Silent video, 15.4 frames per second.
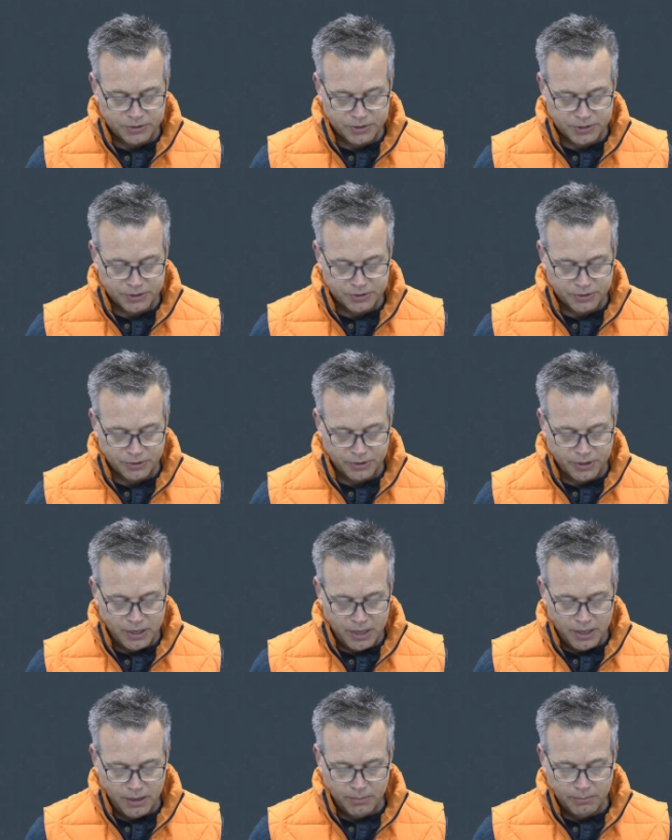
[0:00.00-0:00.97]
sister
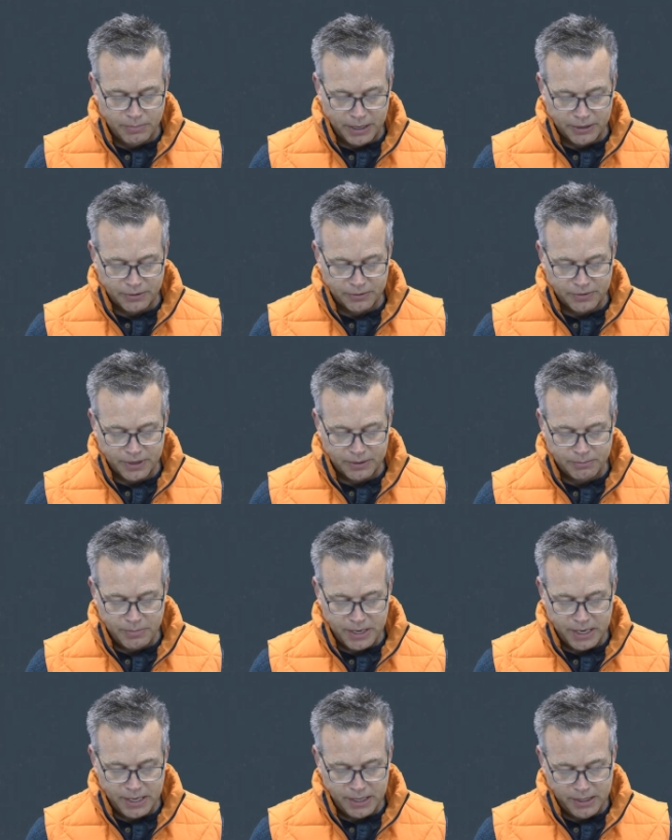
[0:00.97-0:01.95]
better than
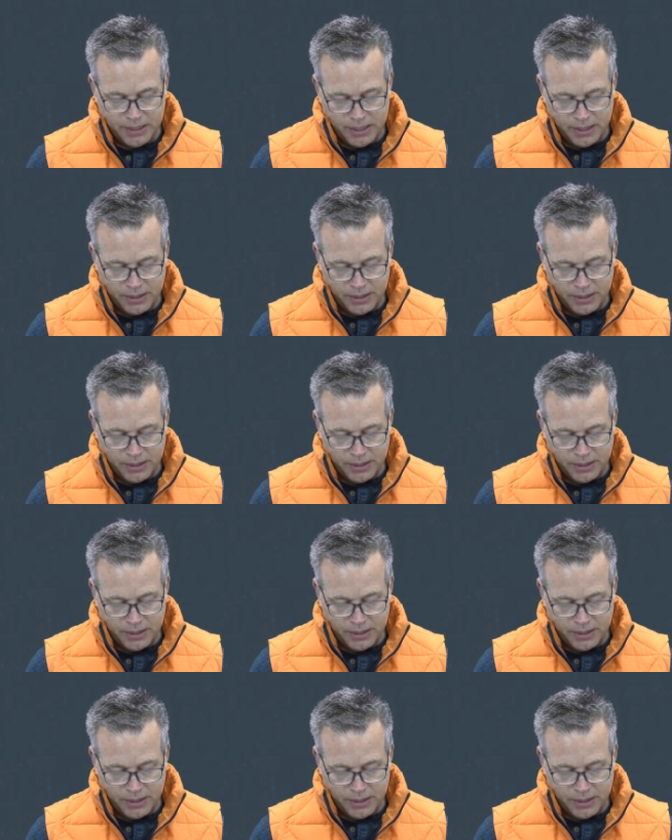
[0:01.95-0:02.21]
me?